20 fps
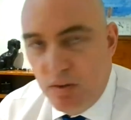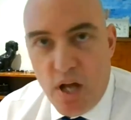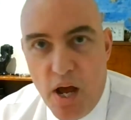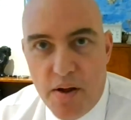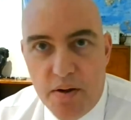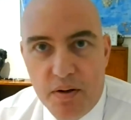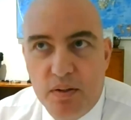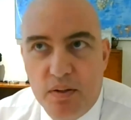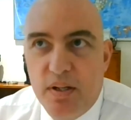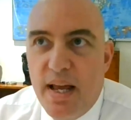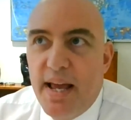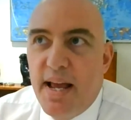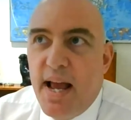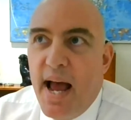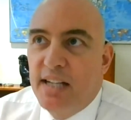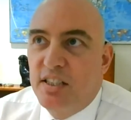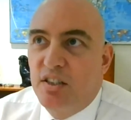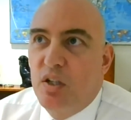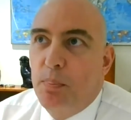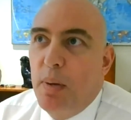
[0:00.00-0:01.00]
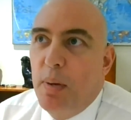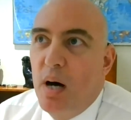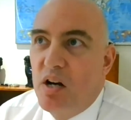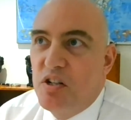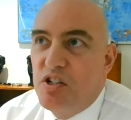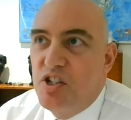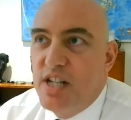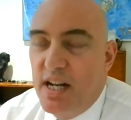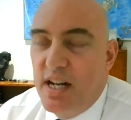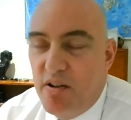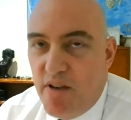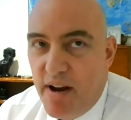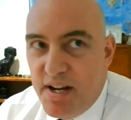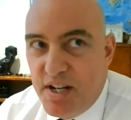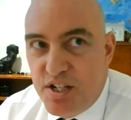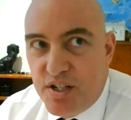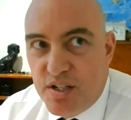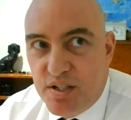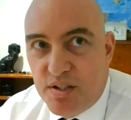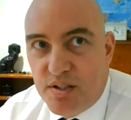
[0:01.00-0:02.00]
No, it has to pass
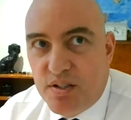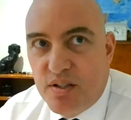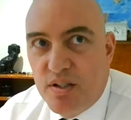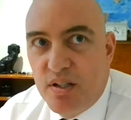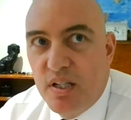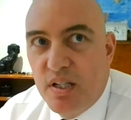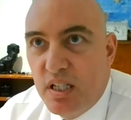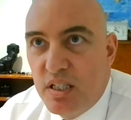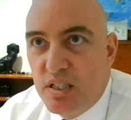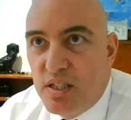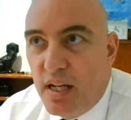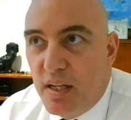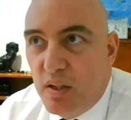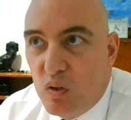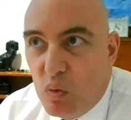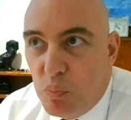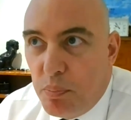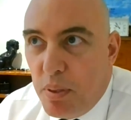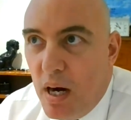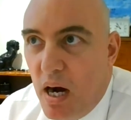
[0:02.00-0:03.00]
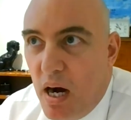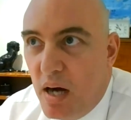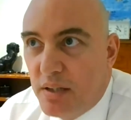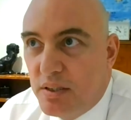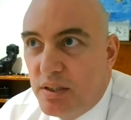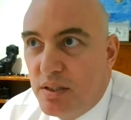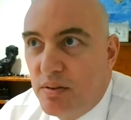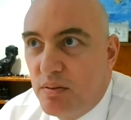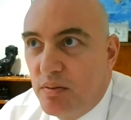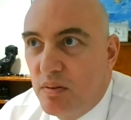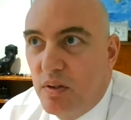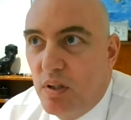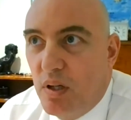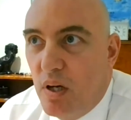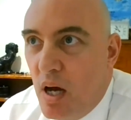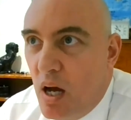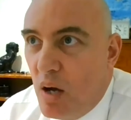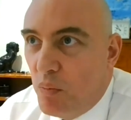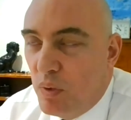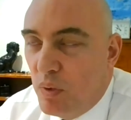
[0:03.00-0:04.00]
generation. It will pass,
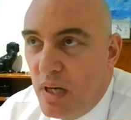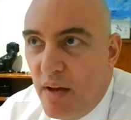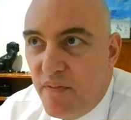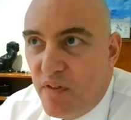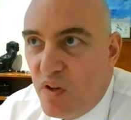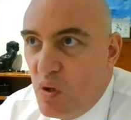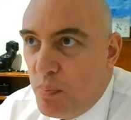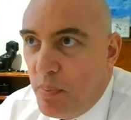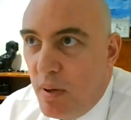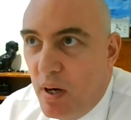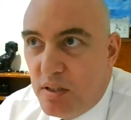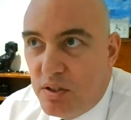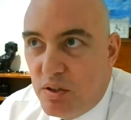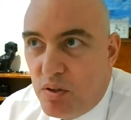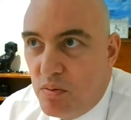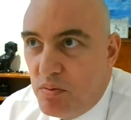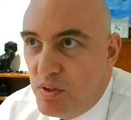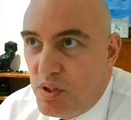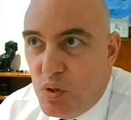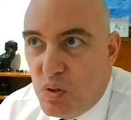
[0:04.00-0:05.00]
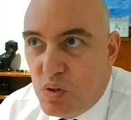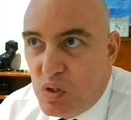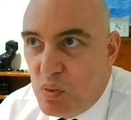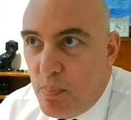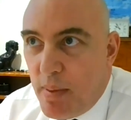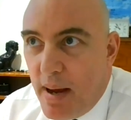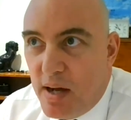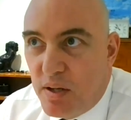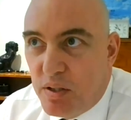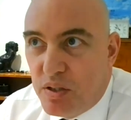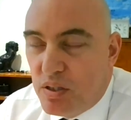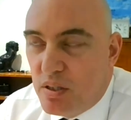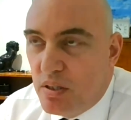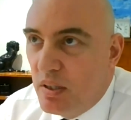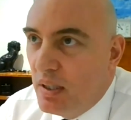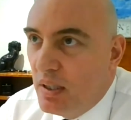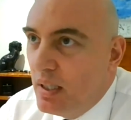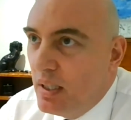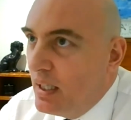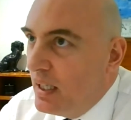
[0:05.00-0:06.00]
whatever you pass on to your spouse
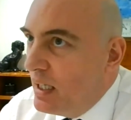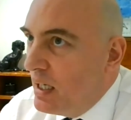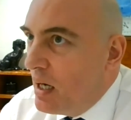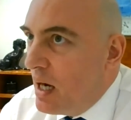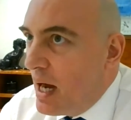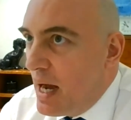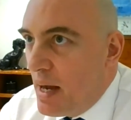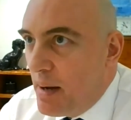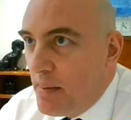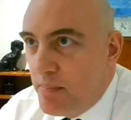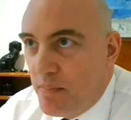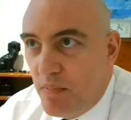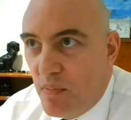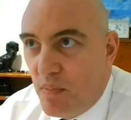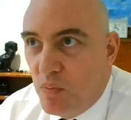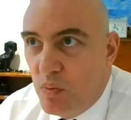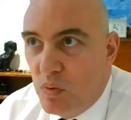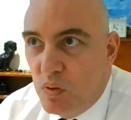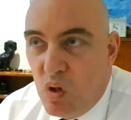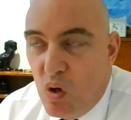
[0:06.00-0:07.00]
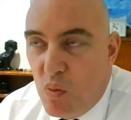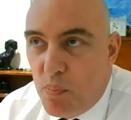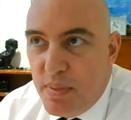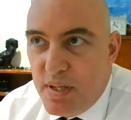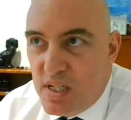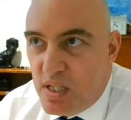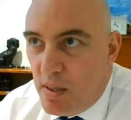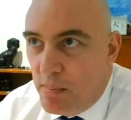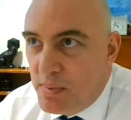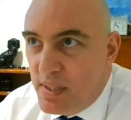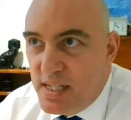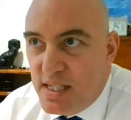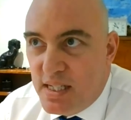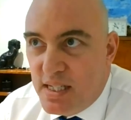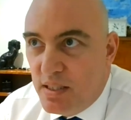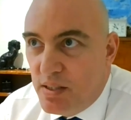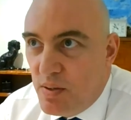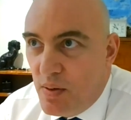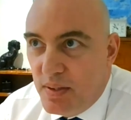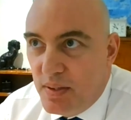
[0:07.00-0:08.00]
will not be subject
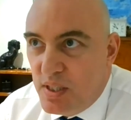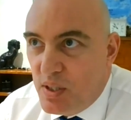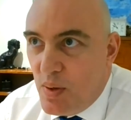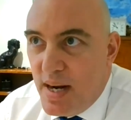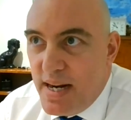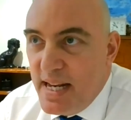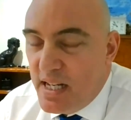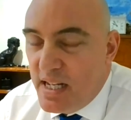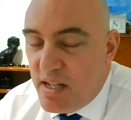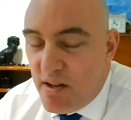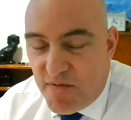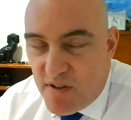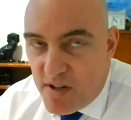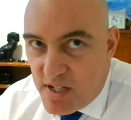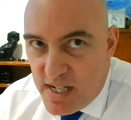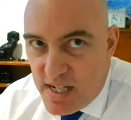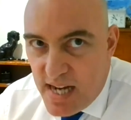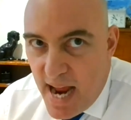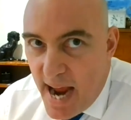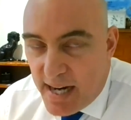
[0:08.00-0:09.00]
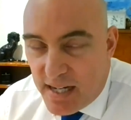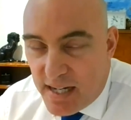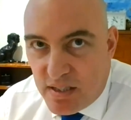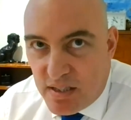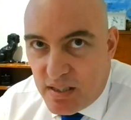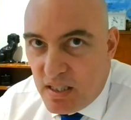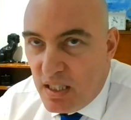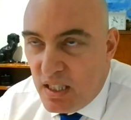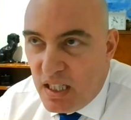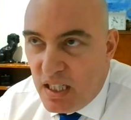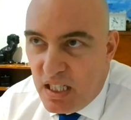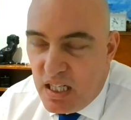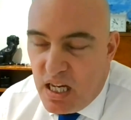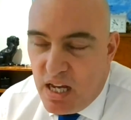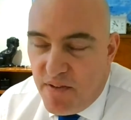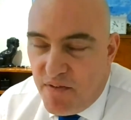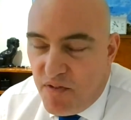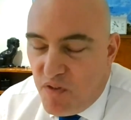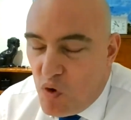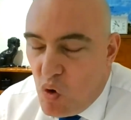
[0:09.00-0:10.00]
to any different tax.
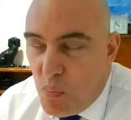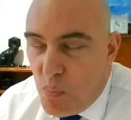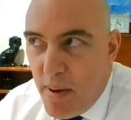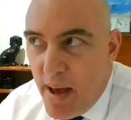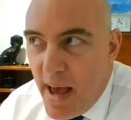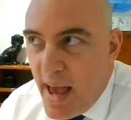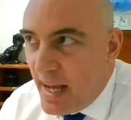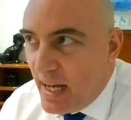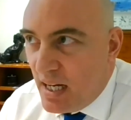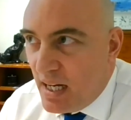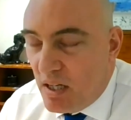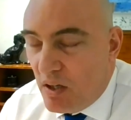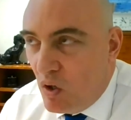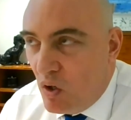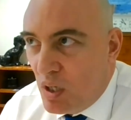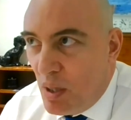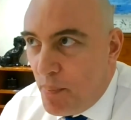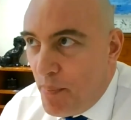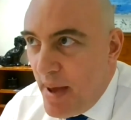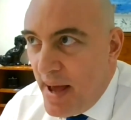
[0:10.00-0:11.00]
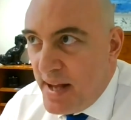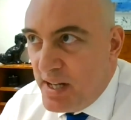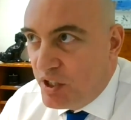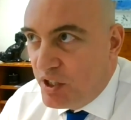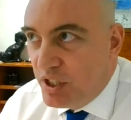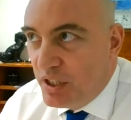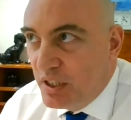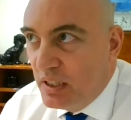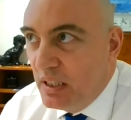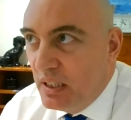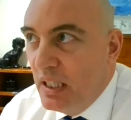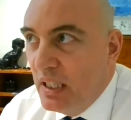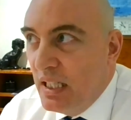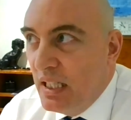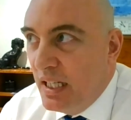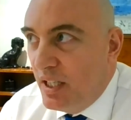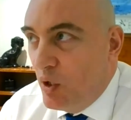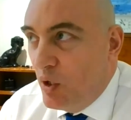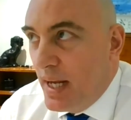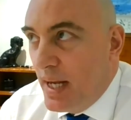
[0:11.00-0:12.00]
If you're paying on a pension,
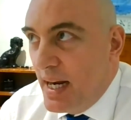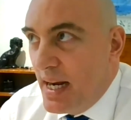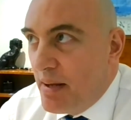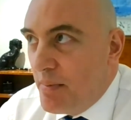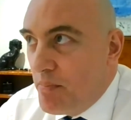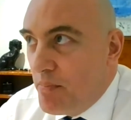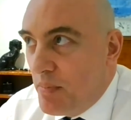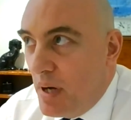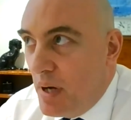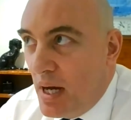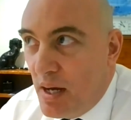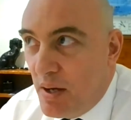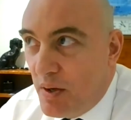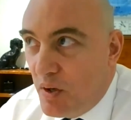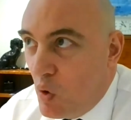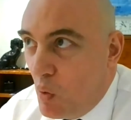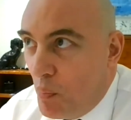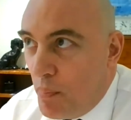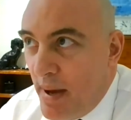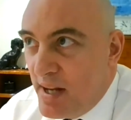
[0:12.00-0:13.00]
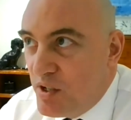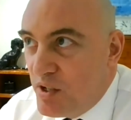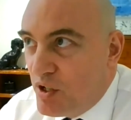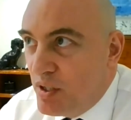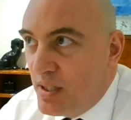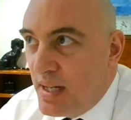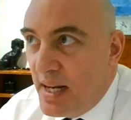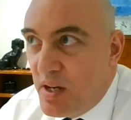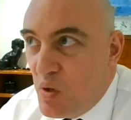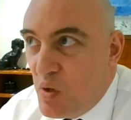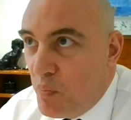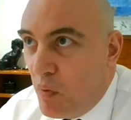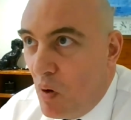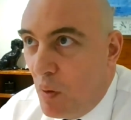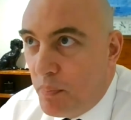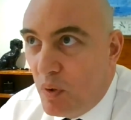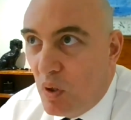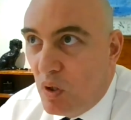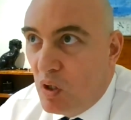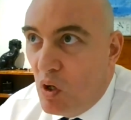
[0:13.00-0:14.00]
you're getting your pension and you
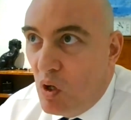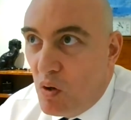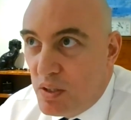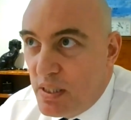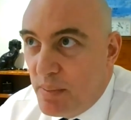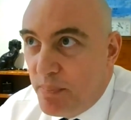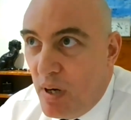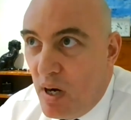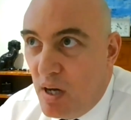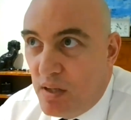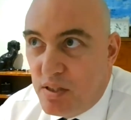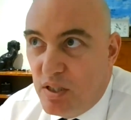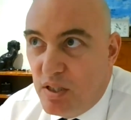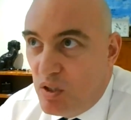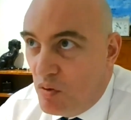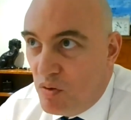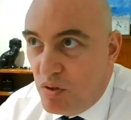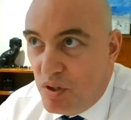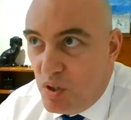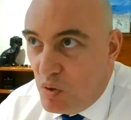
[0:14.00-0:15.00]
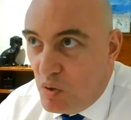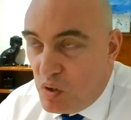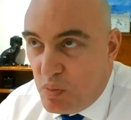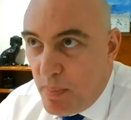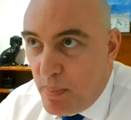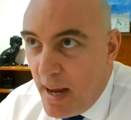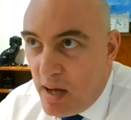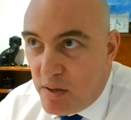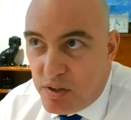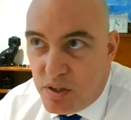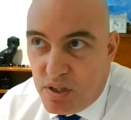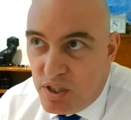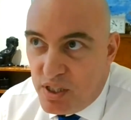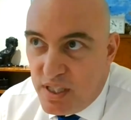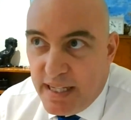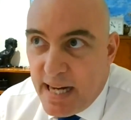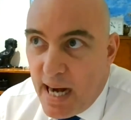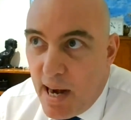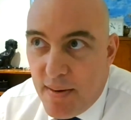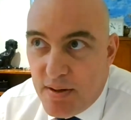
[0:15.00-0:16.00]
pop the clogs, it passes on to your spouse,
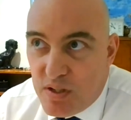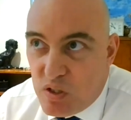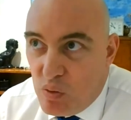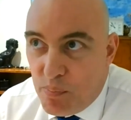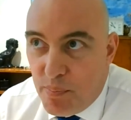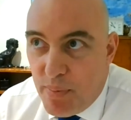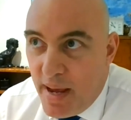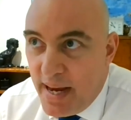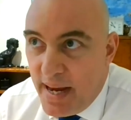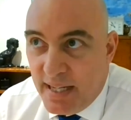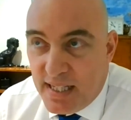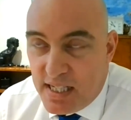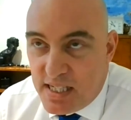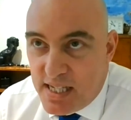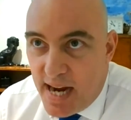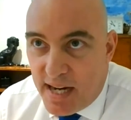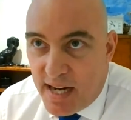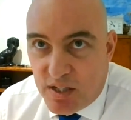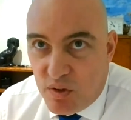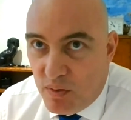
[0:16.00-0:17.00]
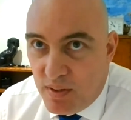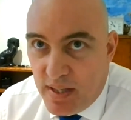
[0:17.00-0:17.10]
she carries on paying the tax.